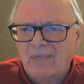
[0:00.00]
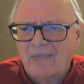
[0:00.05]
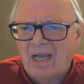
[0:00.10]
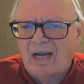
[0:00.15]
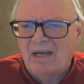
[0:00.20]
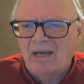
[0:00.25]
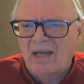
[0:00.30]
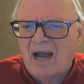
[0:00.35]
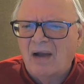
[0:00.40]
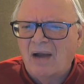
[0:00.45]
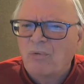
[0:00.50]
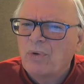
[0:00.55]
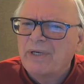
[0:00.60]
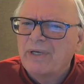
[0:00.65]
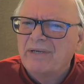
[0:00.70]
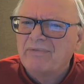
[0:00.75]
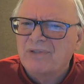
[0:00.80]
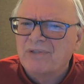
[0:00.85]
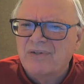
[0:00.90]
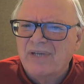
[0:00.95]
I, I, wouldn't
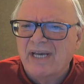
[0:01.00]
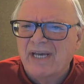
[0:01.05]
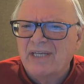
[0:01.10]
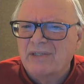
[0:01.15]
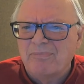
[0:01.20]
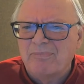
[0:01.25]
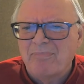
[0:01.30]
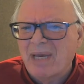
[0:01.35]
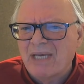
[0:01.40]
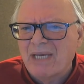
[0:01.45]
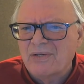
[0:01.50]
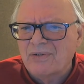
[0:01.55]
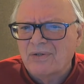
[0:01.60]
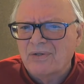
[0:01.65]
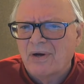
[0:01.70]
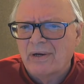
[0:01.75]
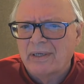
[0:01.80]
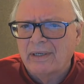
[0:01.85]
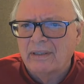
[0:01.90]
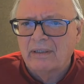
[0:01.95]
even say it's based
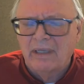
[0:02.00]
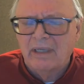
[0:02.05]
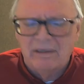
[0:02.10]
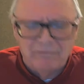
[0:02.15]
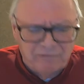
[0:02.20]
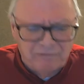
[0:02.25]
on it. In